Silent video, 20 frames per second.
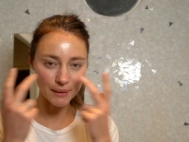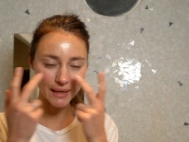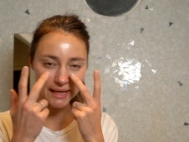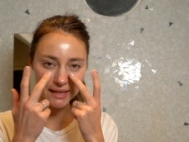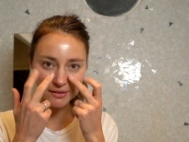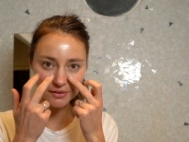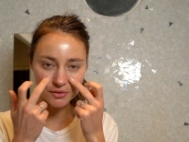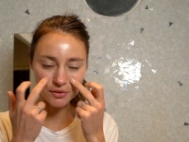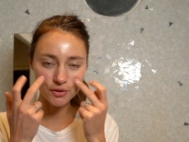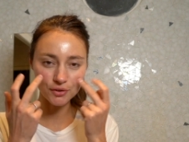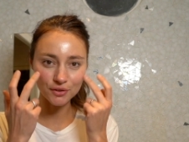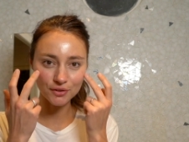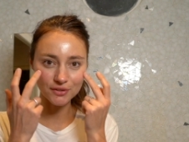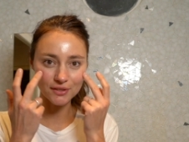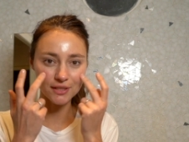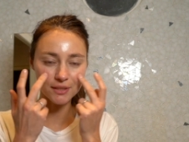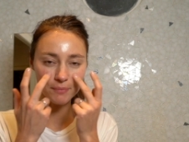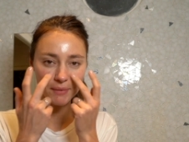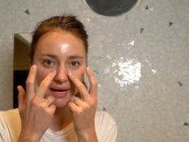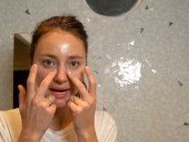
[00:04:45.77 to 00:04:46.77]
black circles
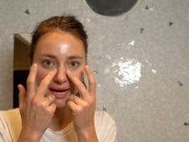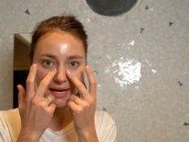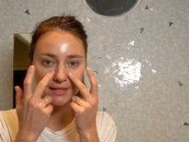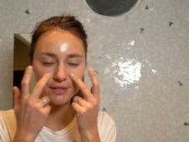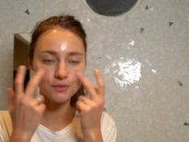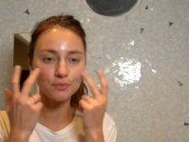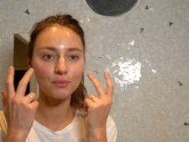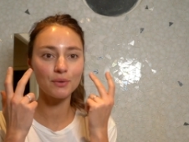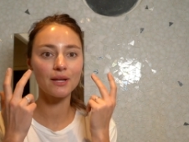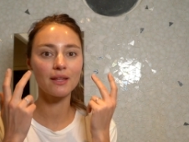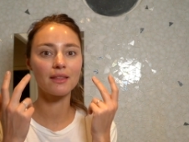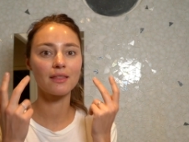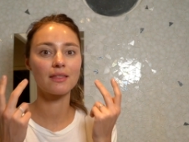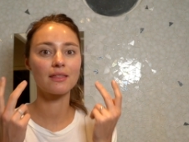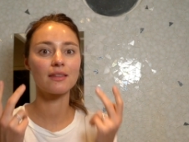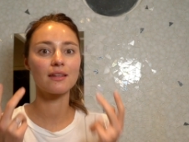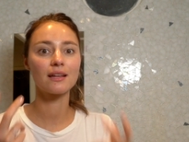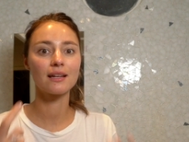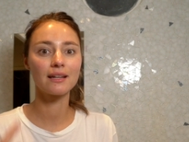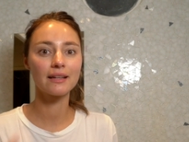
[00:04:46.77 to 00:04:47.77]
under my eyes
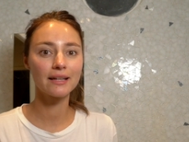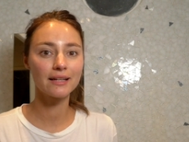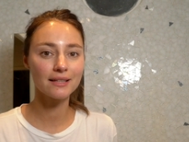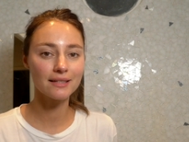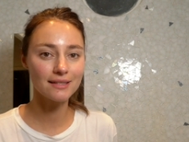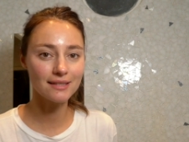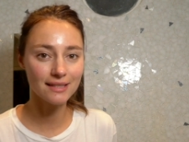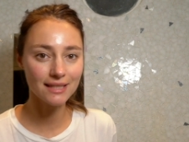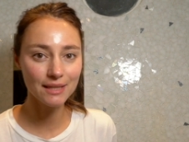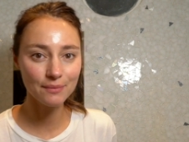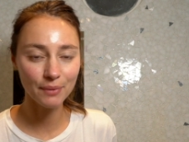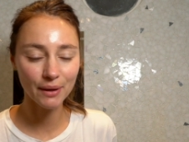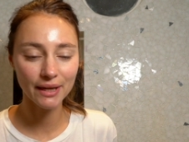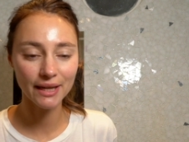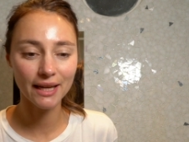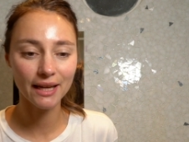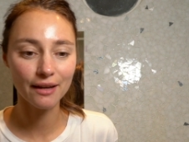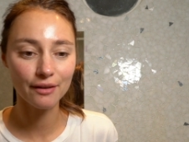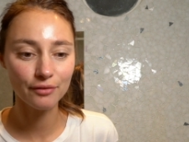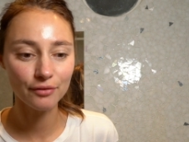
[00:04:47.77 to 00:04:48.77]
with the little sleep I
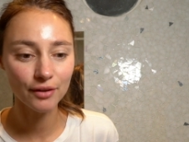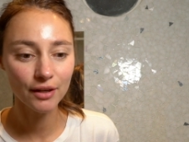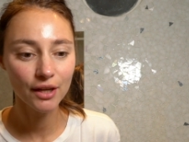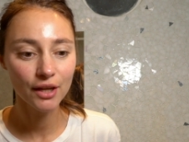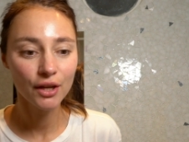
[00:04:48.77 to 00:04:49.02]
have?